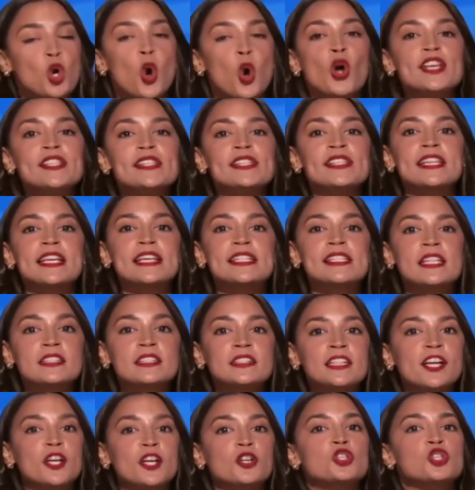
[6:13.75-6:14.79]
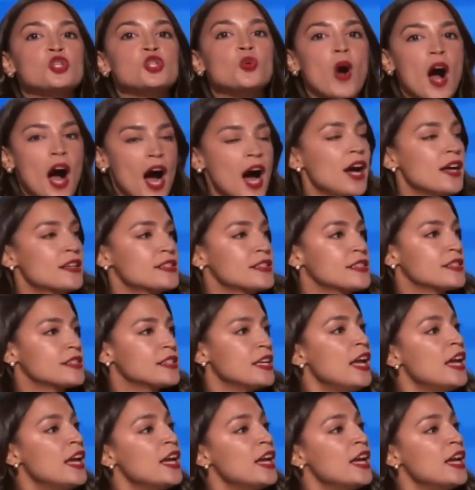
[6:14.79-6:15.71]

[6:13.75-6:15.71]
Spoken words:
choice is clear to us